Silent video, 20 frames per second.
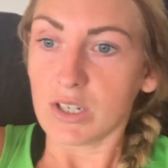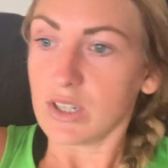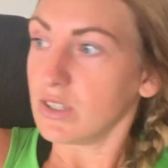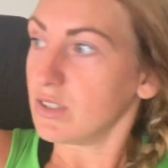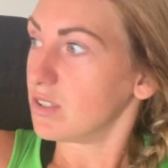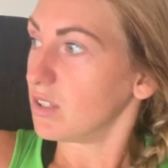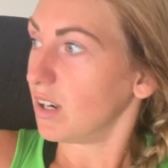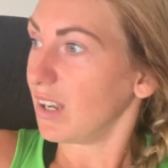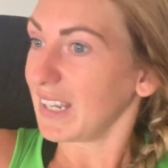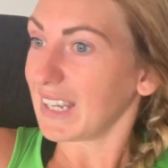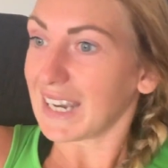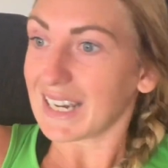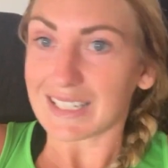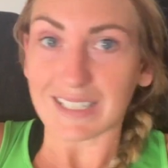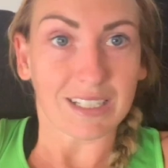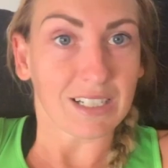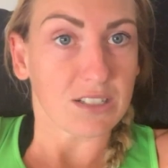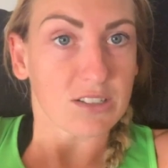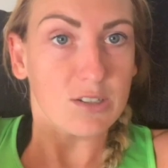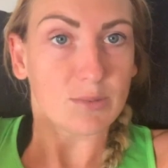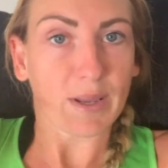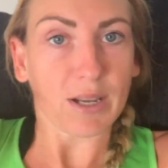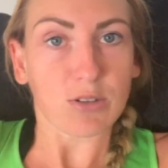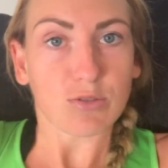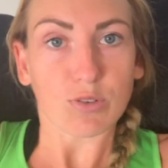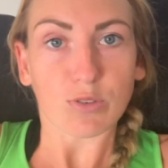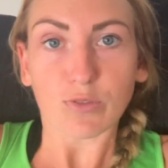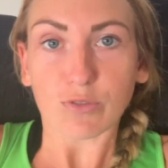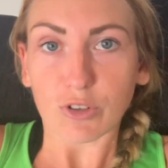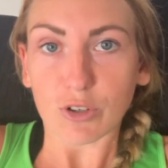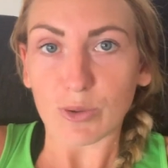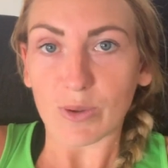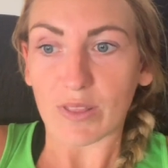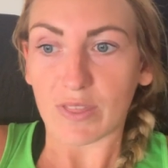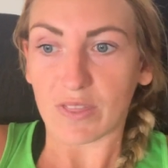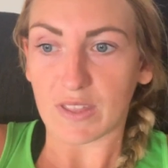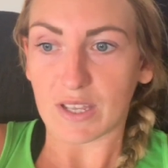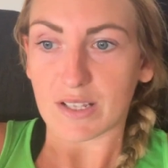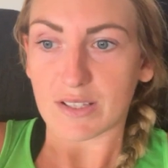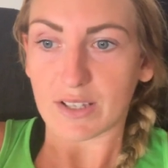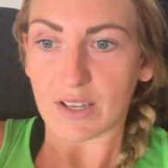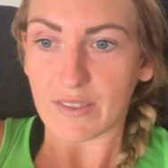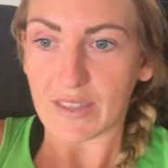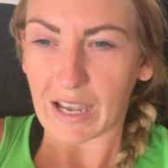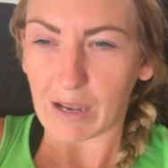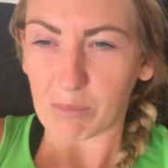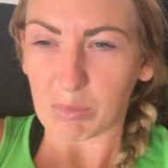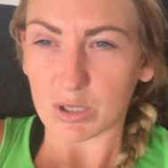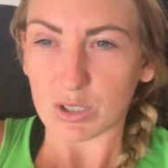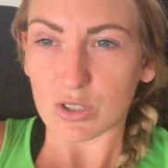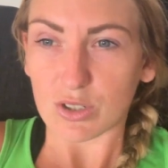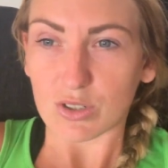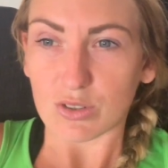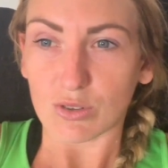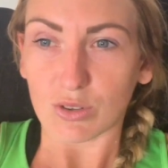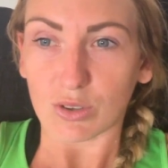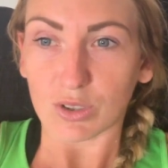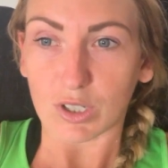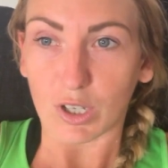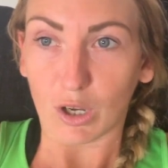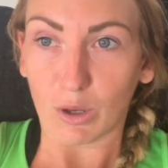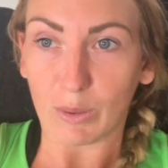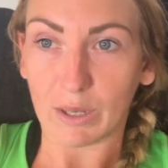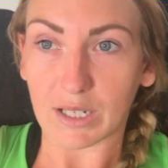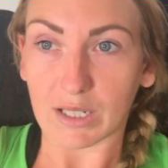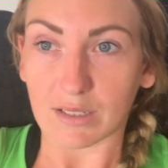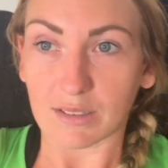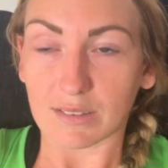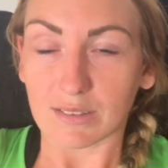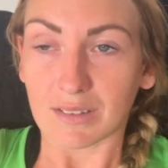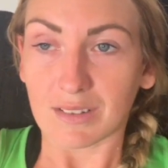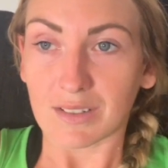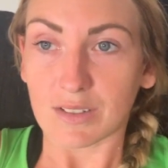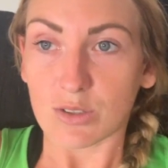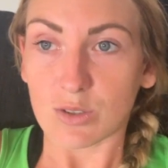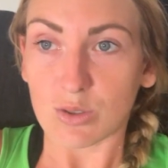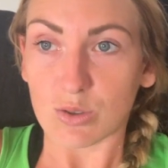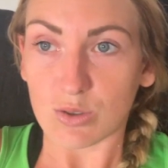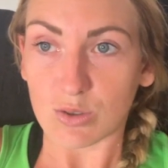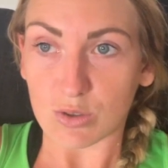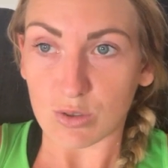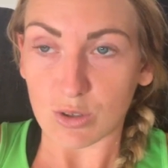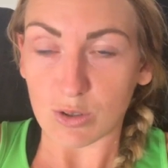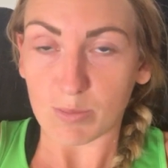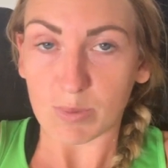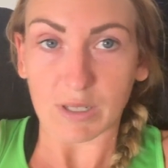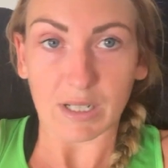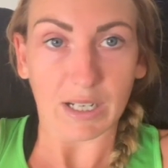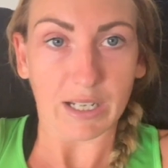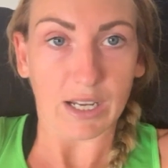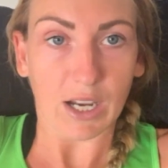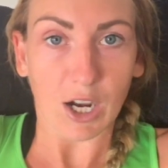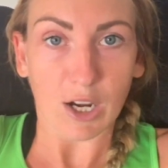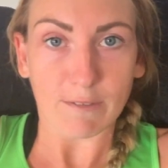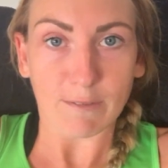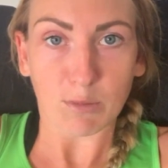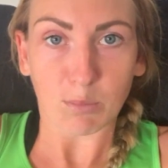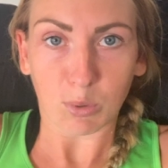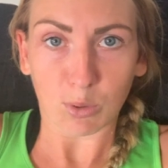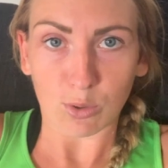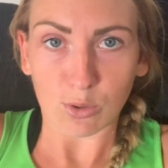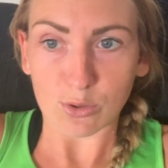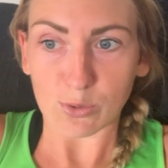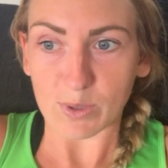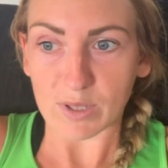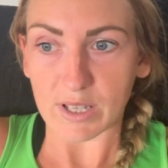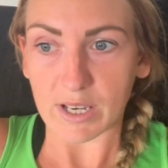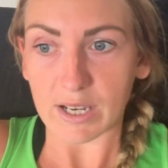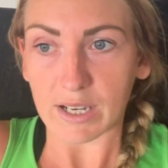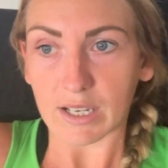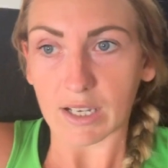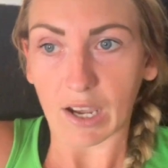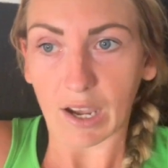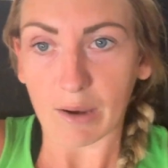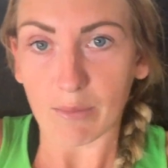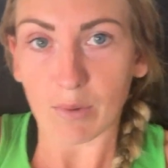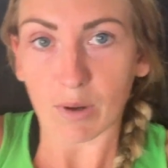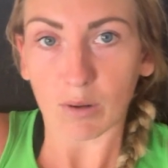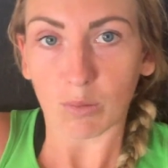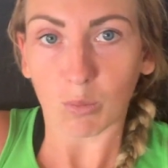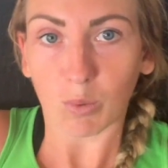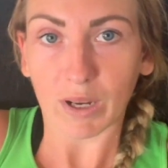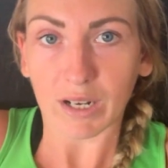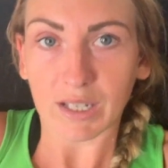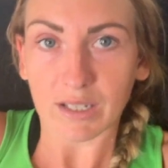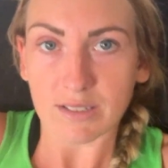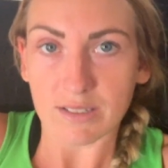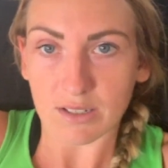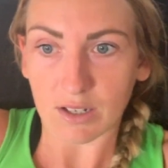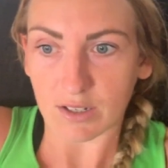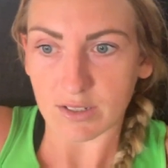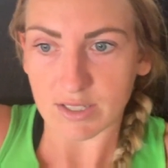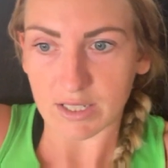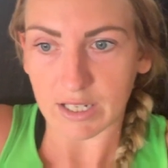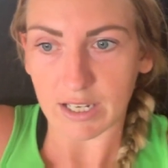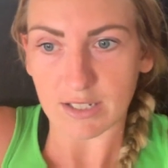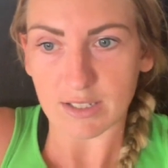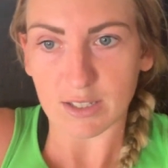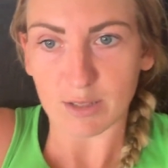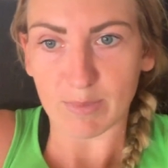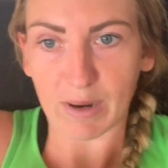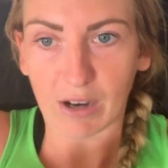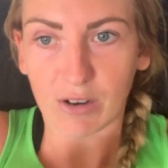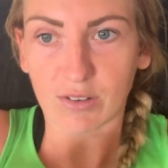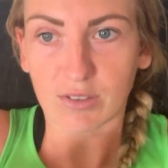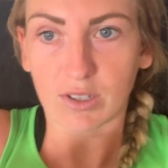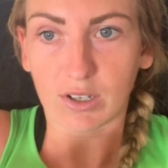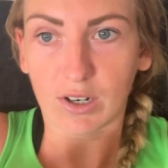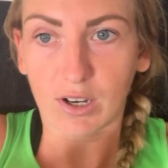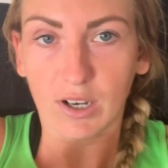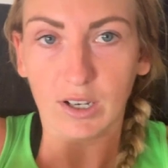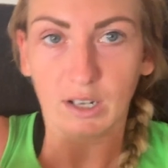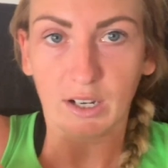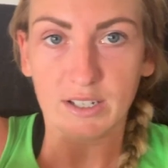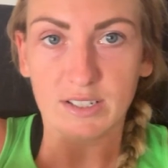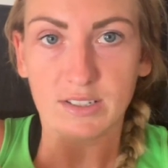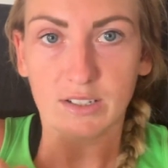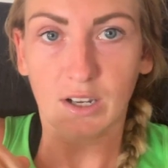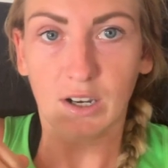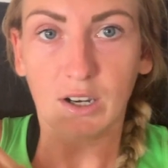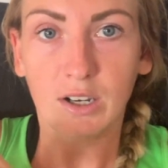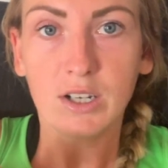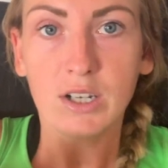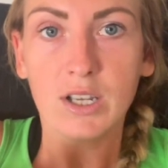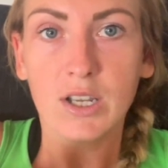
So like adding in some extra fruit and things like that, but just not going stupidly overboard with it. When it starts to get to the marathon, I like start